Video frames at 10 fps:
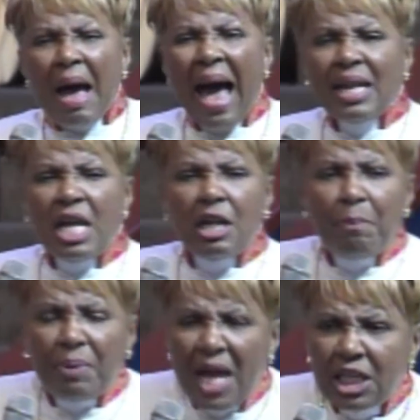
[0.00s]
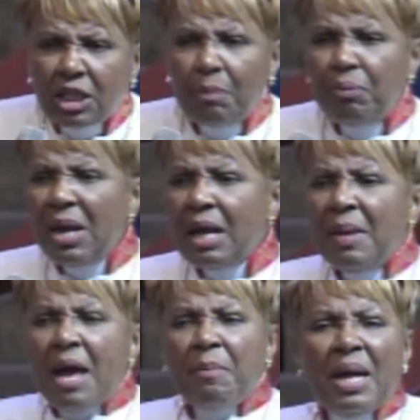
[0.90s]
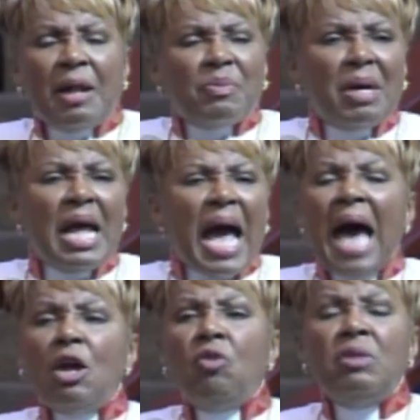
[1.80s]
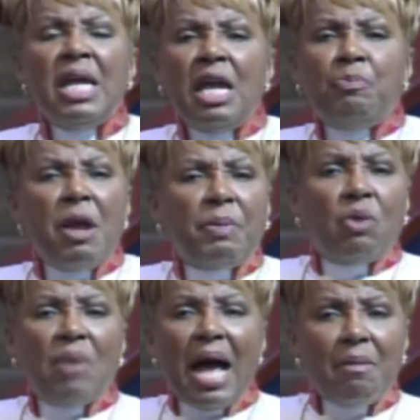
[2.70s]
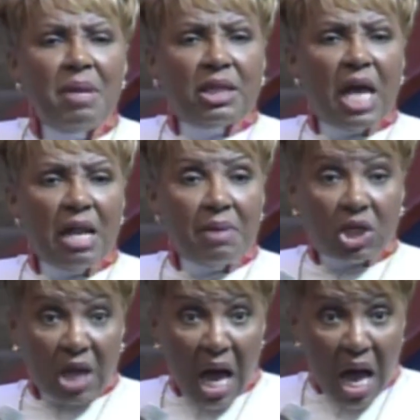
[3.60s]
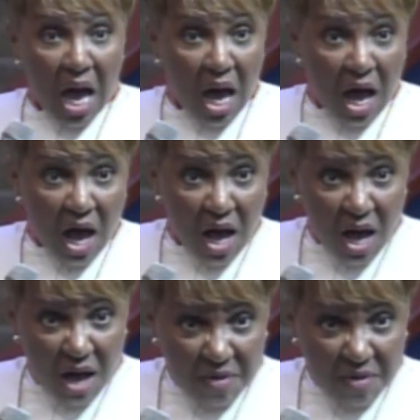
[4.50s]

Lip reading: I need a place to bring them, but I don't need people around me telling me, child,